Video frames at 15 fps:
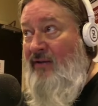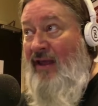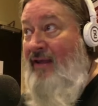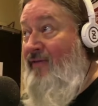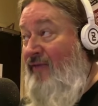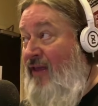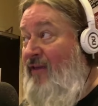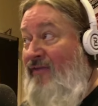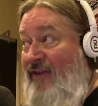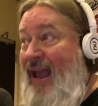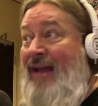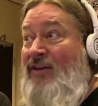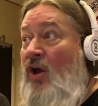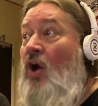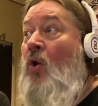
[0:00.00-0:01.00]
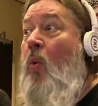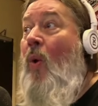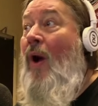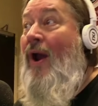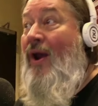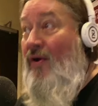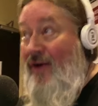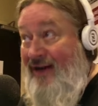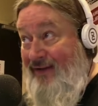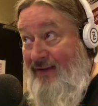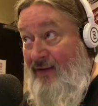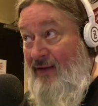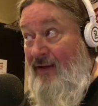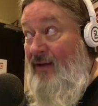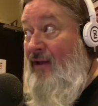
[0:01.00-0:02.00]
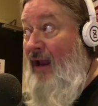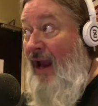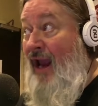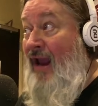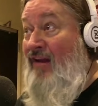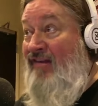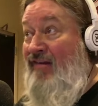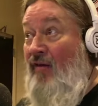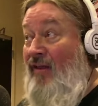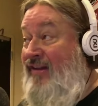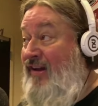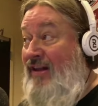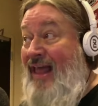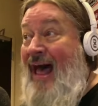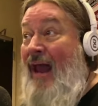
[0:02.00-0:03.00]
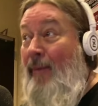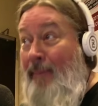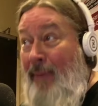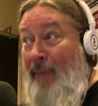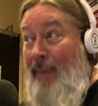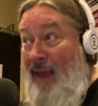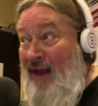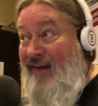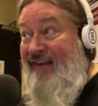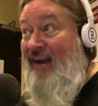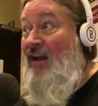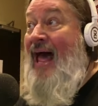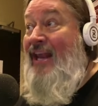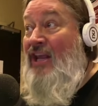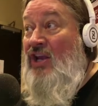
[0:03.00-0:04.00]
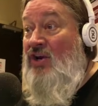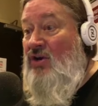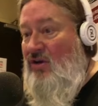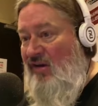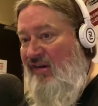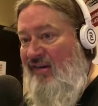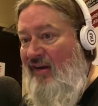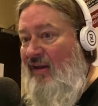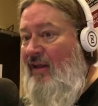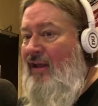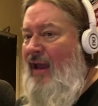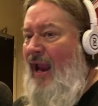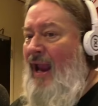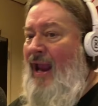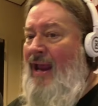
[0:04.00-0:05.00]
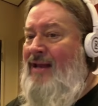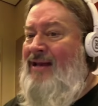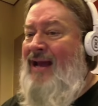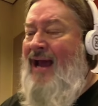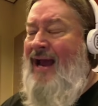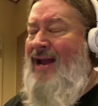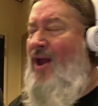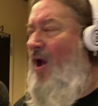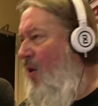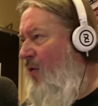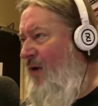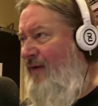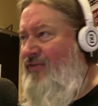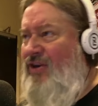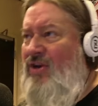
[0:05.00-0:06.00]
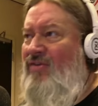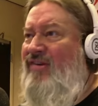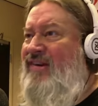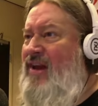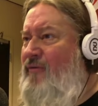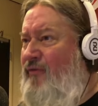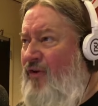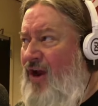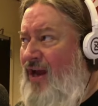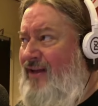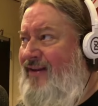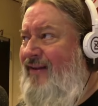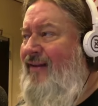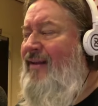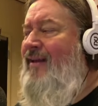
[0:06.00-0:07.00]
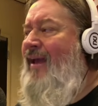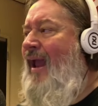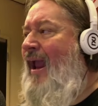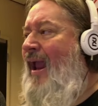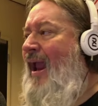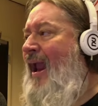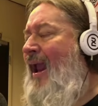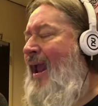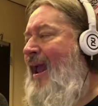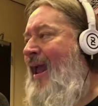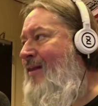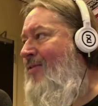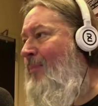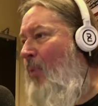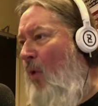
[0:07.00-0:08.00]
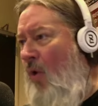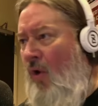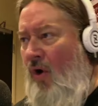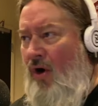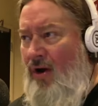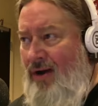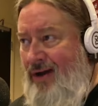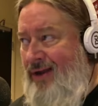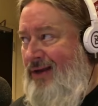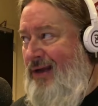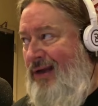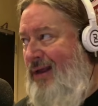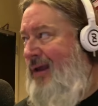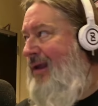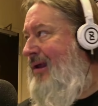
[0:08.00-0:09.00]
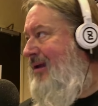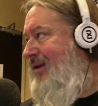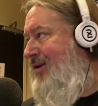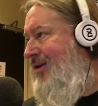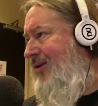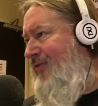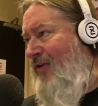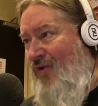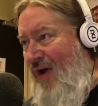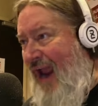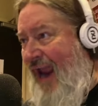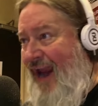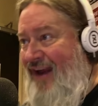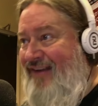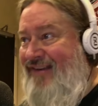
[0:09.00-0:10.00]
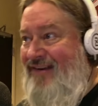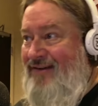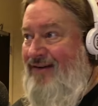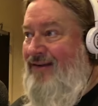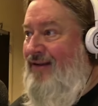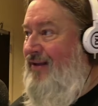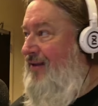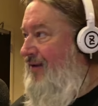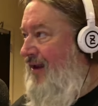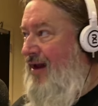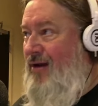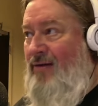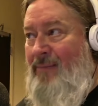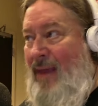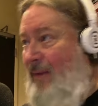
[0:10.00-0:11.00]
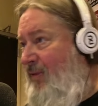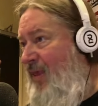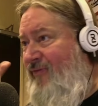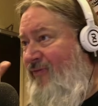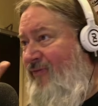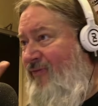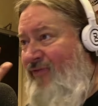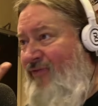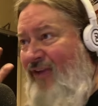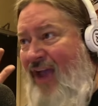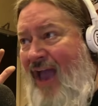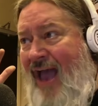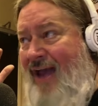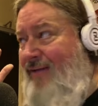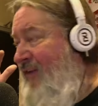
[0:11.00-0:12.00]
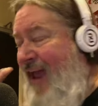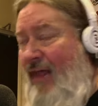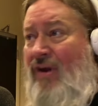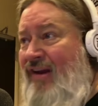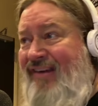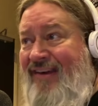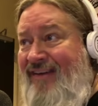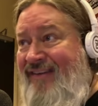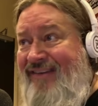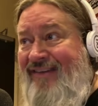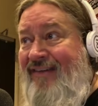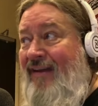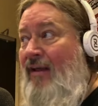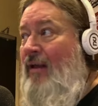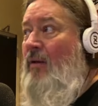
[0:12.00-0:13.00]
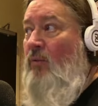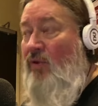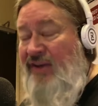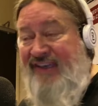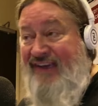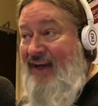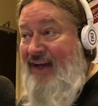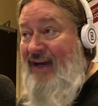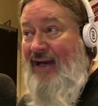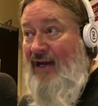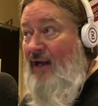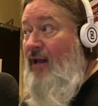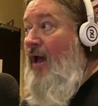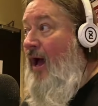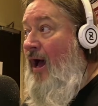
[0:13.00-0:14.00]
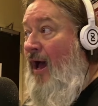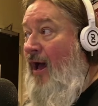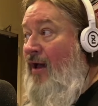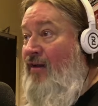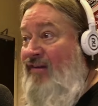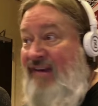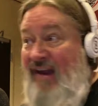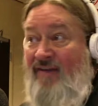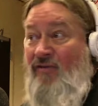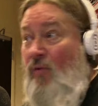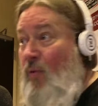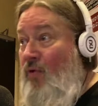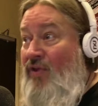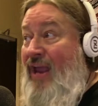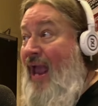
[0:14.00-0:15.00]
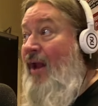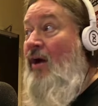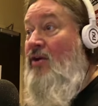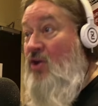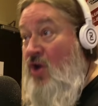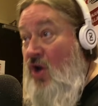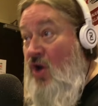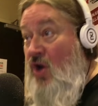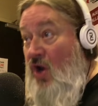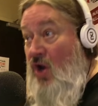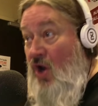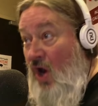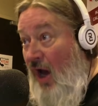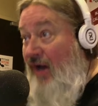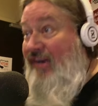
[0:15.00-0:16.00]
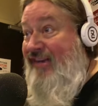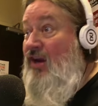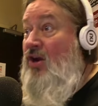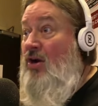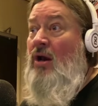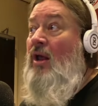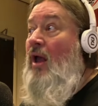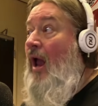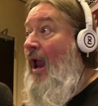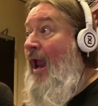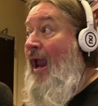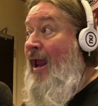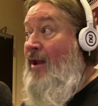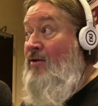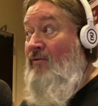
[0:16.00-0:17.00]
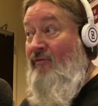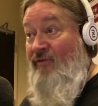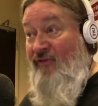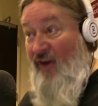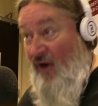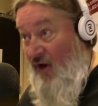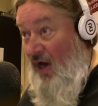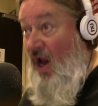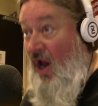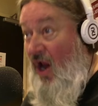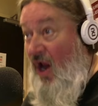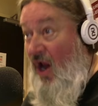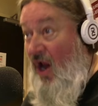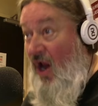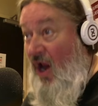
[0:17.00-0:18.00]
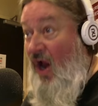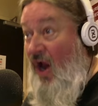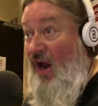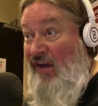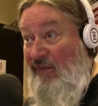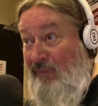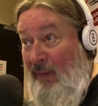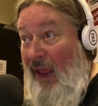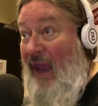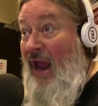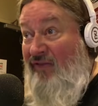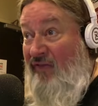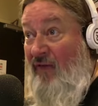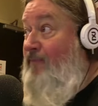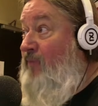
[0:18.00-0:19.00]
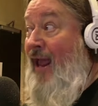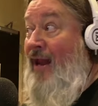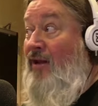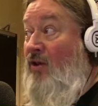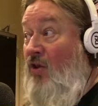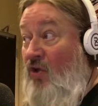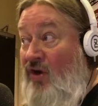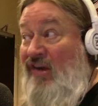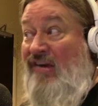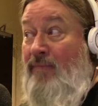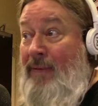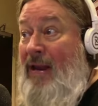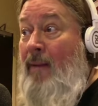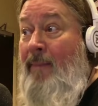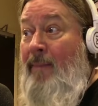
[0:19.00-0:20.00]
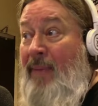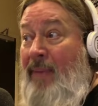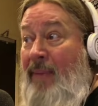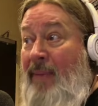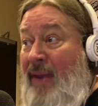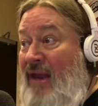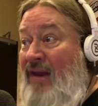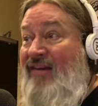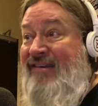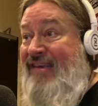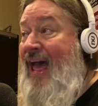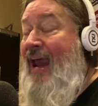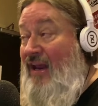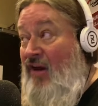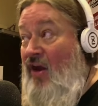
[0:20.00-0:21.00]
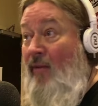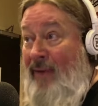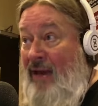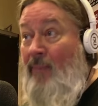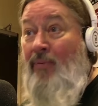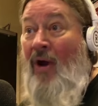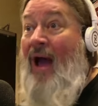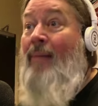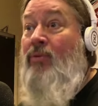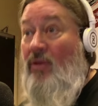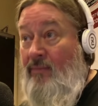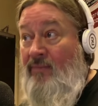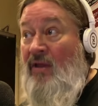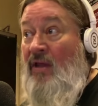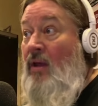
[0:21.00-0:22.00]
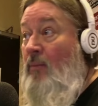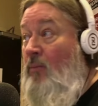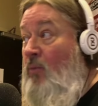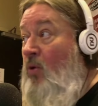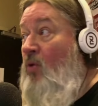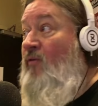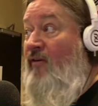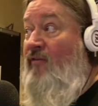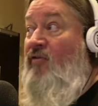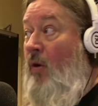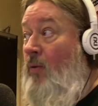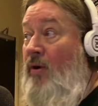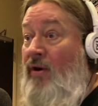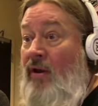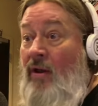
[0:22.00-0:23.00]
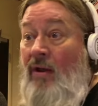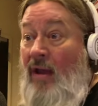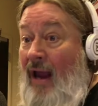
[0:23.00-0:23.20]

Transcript: They have yet to acquire it. And so that's a lot of picks and a lot of years. And I know every year's different, and the board and different grades, and, maybe they've got valid reasons. We'll see. Xavier Worthy had a nice year and very nice playoffs, and looks to be a piece that is going to be a problem moving forward.